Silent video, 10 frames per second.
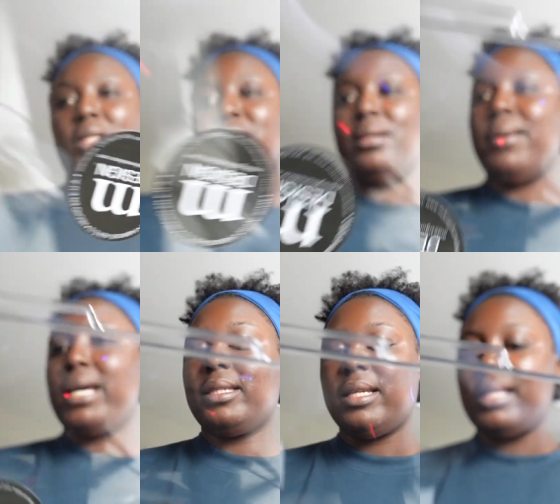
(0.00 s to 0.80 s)
your tea
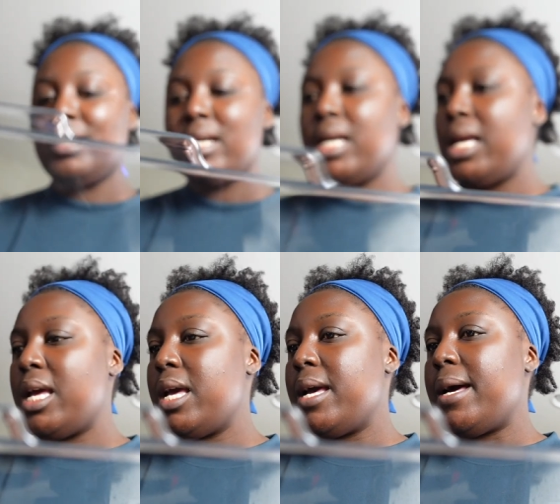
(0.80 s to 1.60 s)
bags in
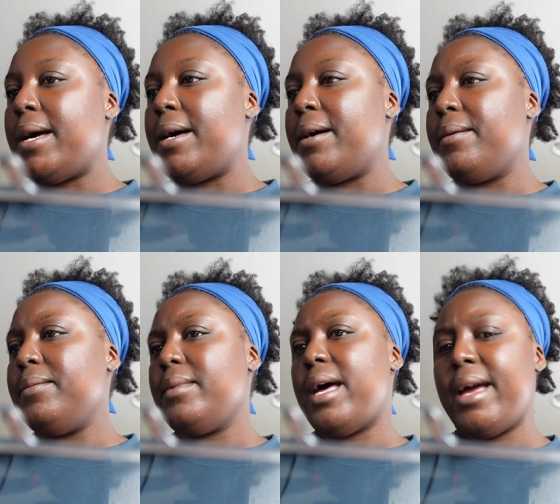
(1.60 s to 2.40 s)

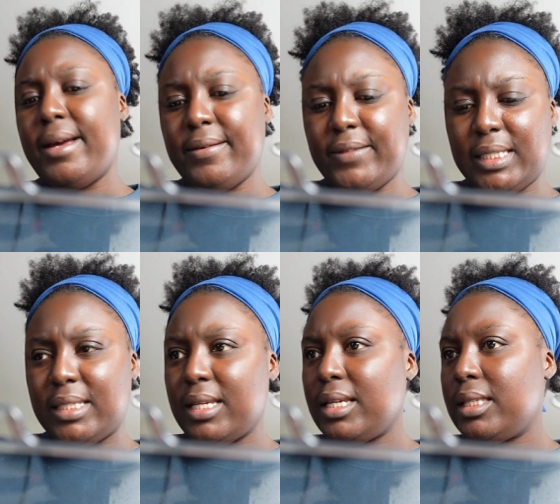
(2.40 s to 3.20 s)
um, I have
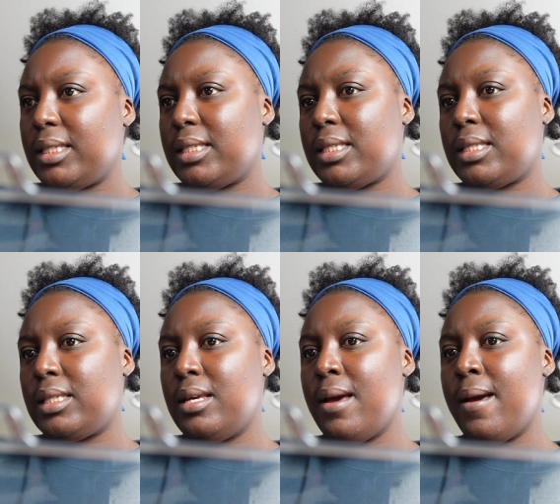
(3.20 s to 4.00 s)
six